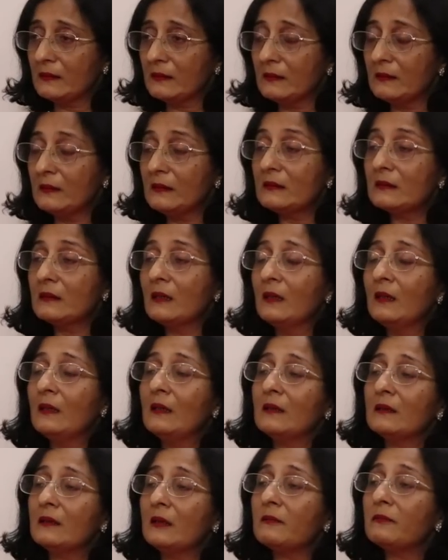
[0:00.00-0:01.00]
It is
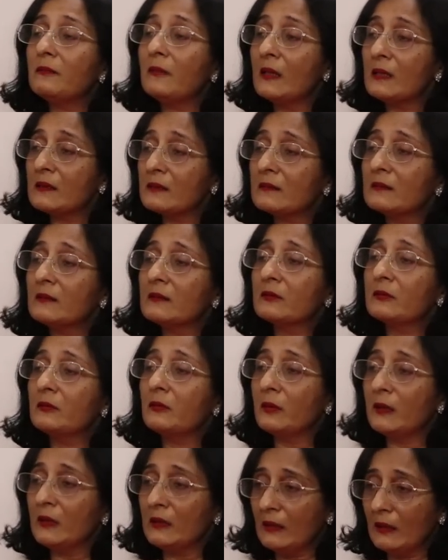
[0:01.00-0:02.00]
the fastest
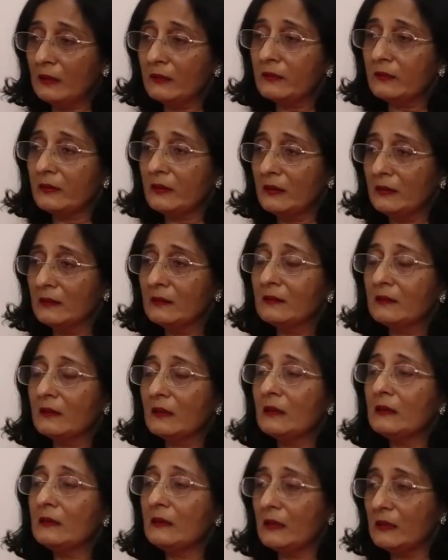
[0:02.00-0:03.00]
growing country
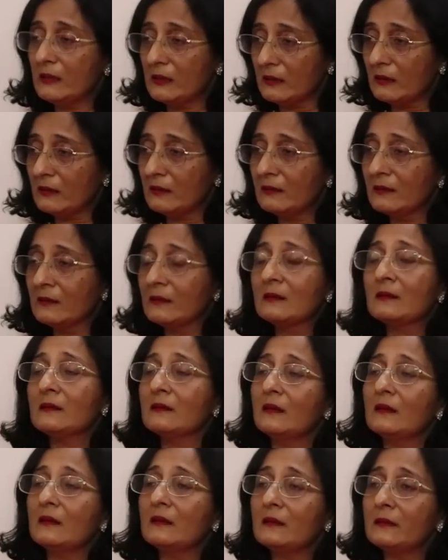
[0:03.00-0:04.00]
in Asia.
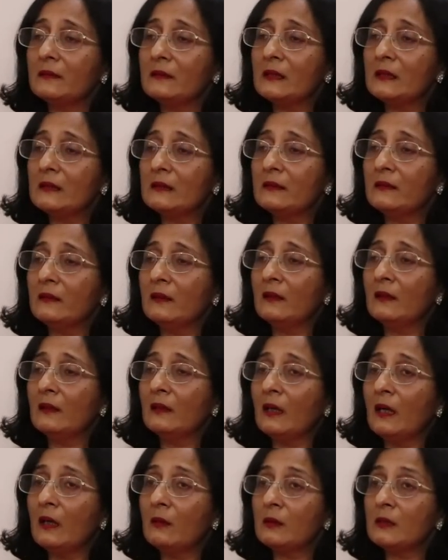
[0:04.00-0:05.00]
This year,
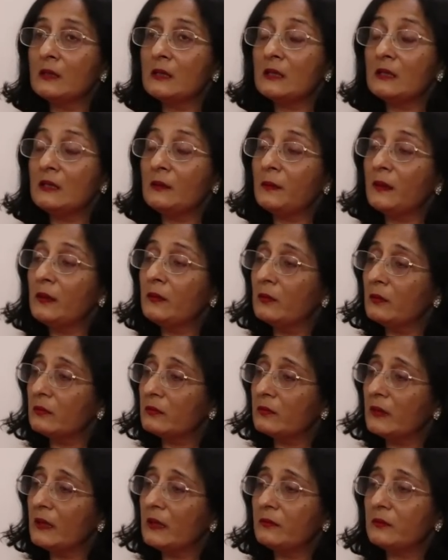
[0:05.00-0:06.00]
our GDP
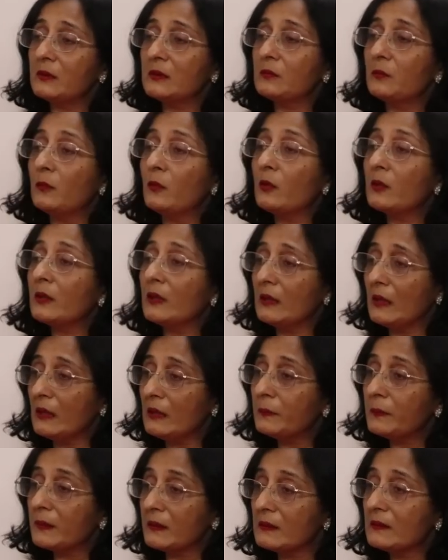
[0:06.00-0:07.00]
growth rate was more than
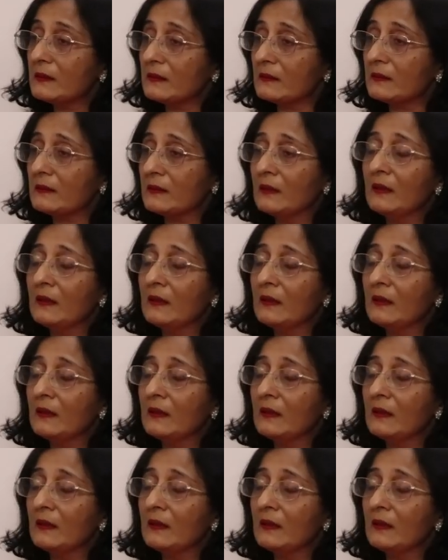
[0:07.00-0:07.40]
8%.